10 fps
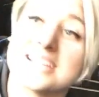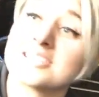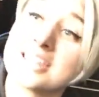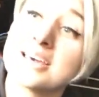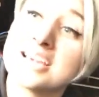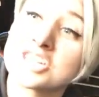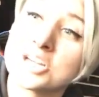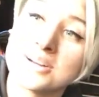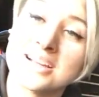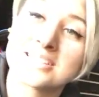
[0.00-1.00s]
today. So the
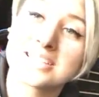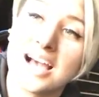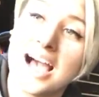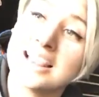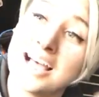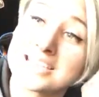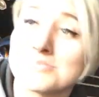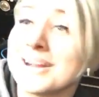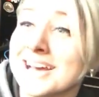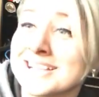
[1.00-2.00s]
issue is I lost
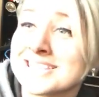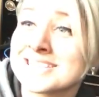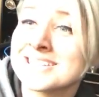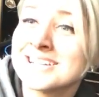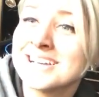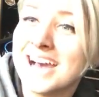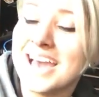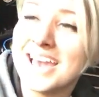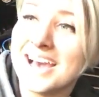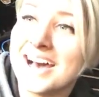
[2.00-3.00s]
my nuts,
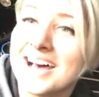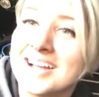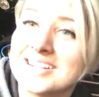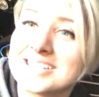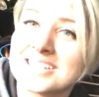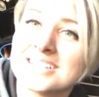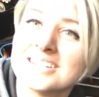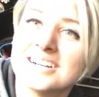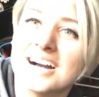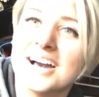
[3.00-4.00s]
and
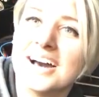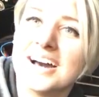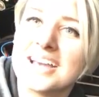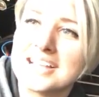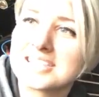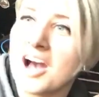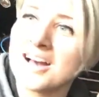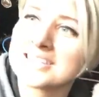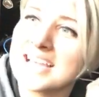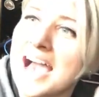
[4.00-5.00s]
it's
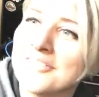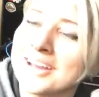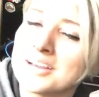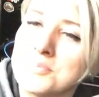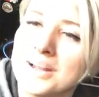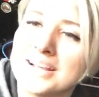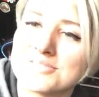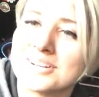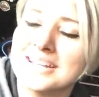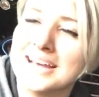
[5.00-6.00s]
causing havoc, but
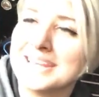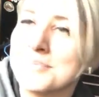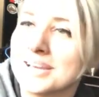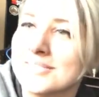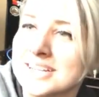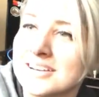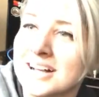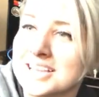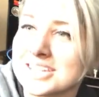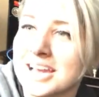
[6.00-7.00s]
it's really not that big of a deal.
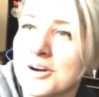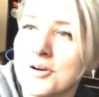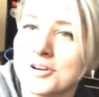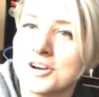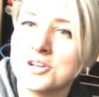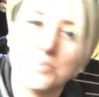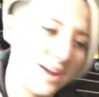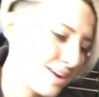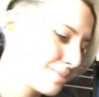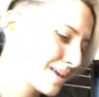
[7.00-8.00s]
I just got to order a new
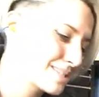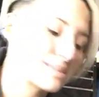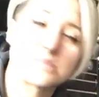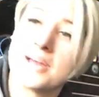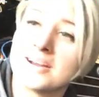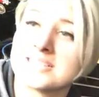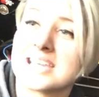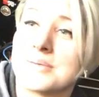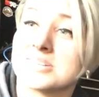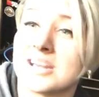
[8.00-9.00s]
bearing because this bearing's
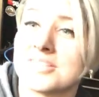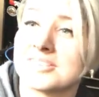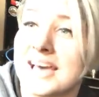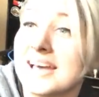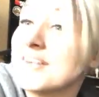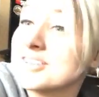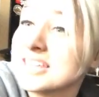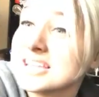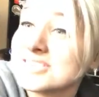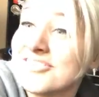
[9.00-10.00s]
damaged. Other than that,
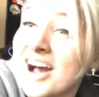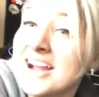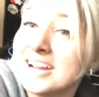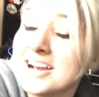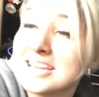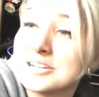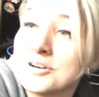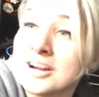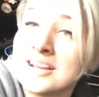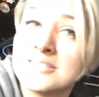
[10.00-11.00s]
everything is fine and
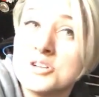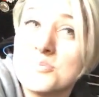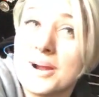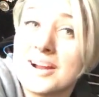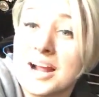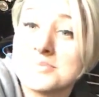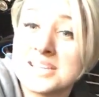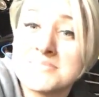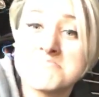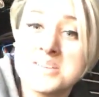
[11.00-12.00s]
hunky-dory. New bearing comes
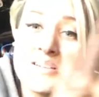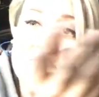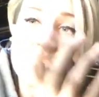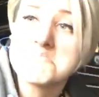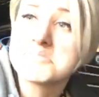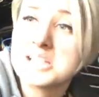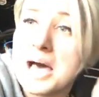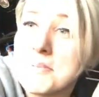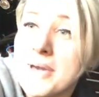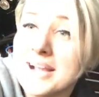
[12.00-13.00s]
in,
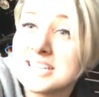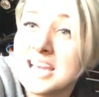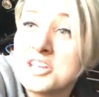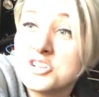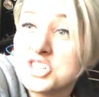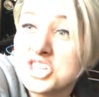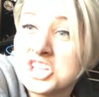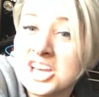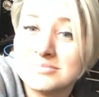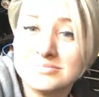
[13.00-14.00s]
slap it back together, and she's
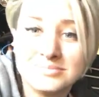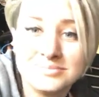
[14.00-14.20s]
good.